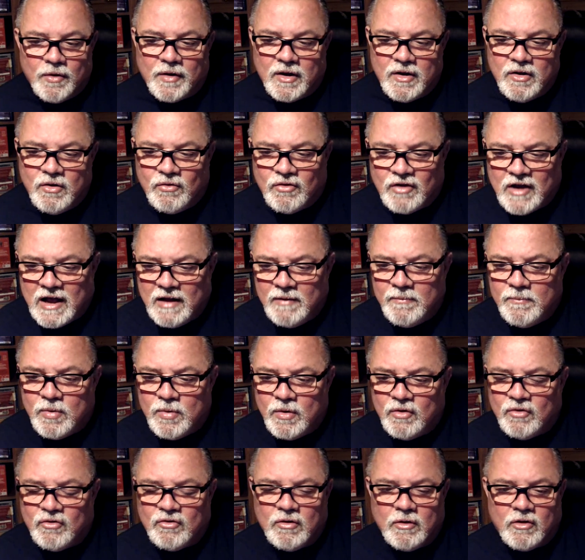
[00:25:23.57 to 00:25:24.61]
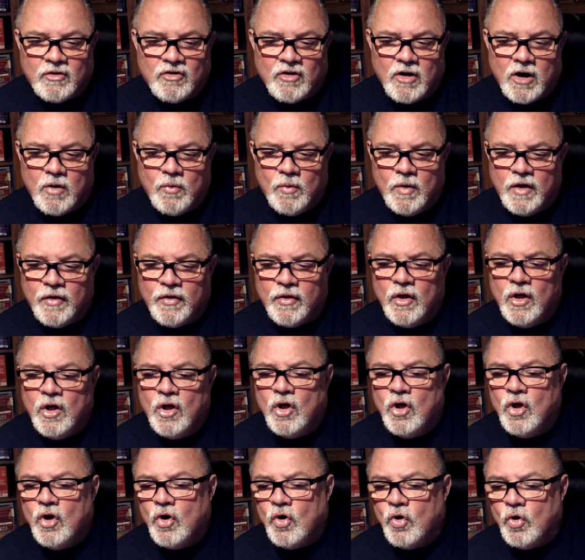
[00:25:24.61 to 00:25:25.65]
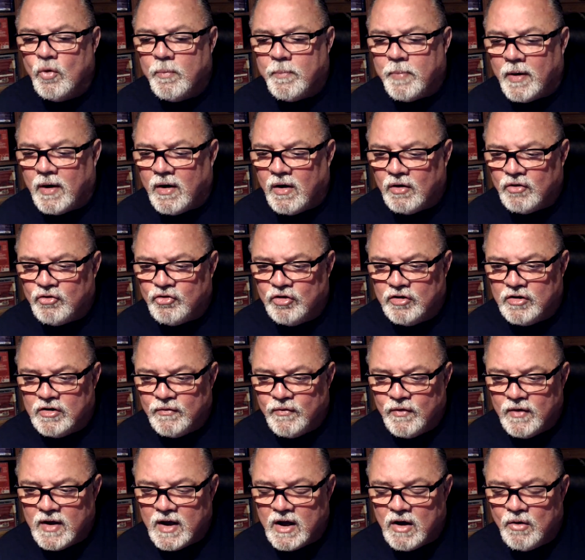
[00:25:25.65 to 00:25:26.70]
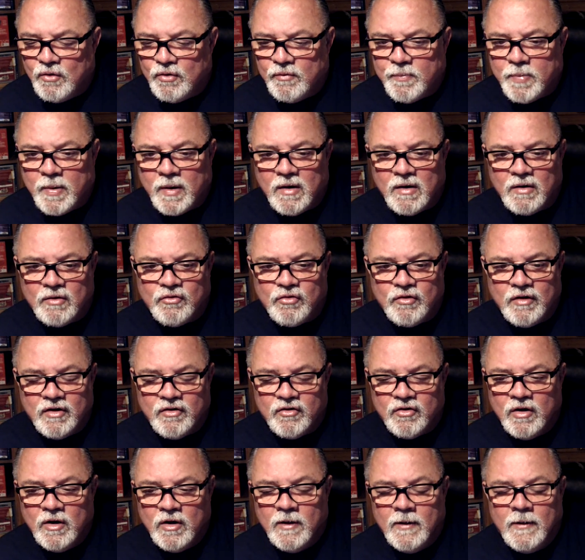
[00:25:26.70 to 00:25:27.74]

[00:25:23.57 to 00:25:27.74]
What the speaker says: I use hen birds to start with, or partridge if you can get hold of partridge.